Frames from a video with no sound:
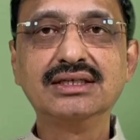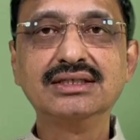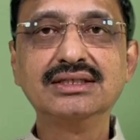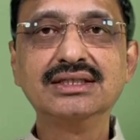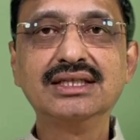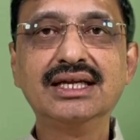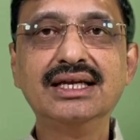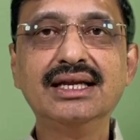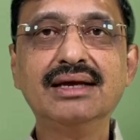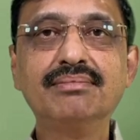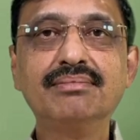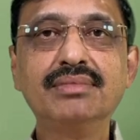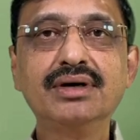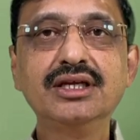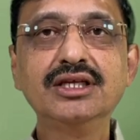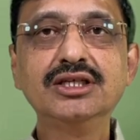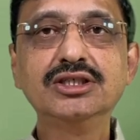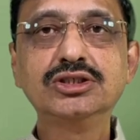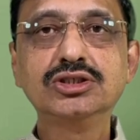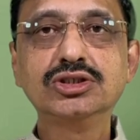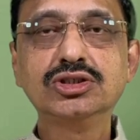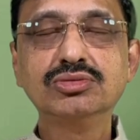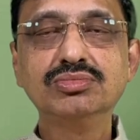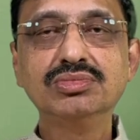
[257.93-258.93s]
The number
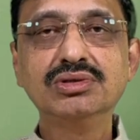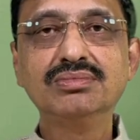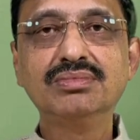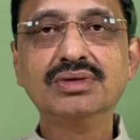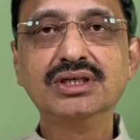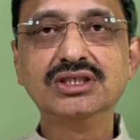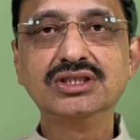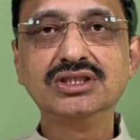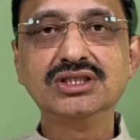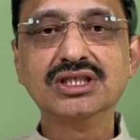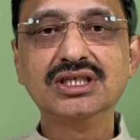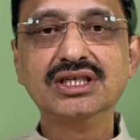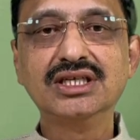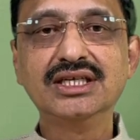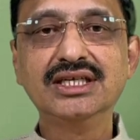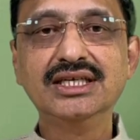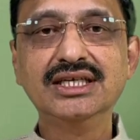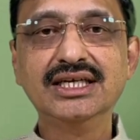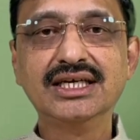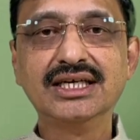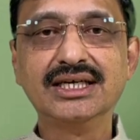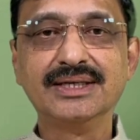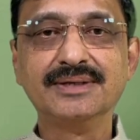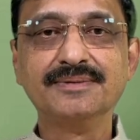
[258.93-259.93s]
is to be mentioned
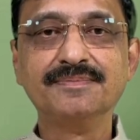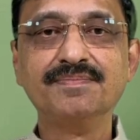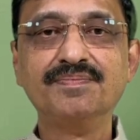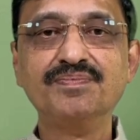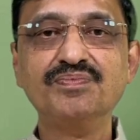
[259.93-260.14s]
here